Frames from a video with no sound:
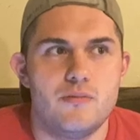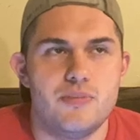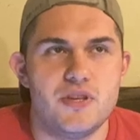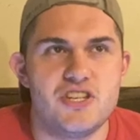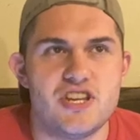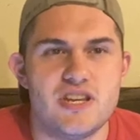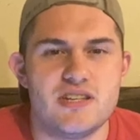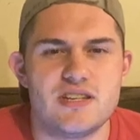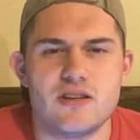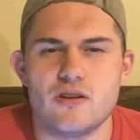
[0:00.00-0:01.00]

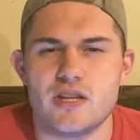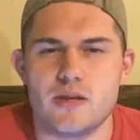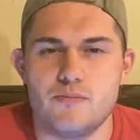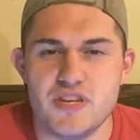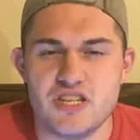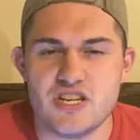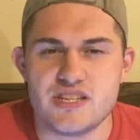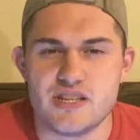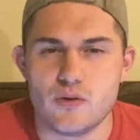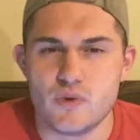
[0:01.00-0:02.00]
beaches, or like beaches
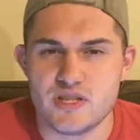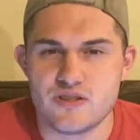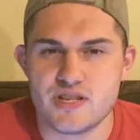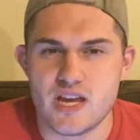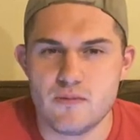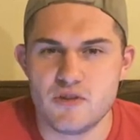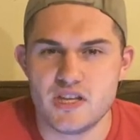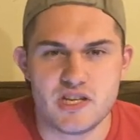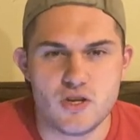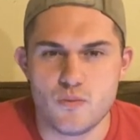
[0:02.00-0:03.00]
in the wintertime when
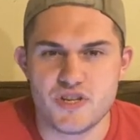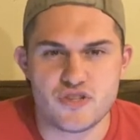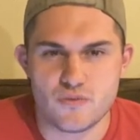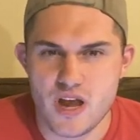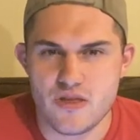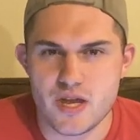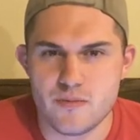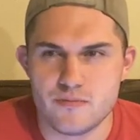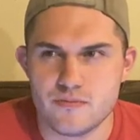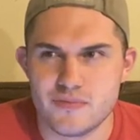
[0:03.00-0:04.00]
like nobody's around them.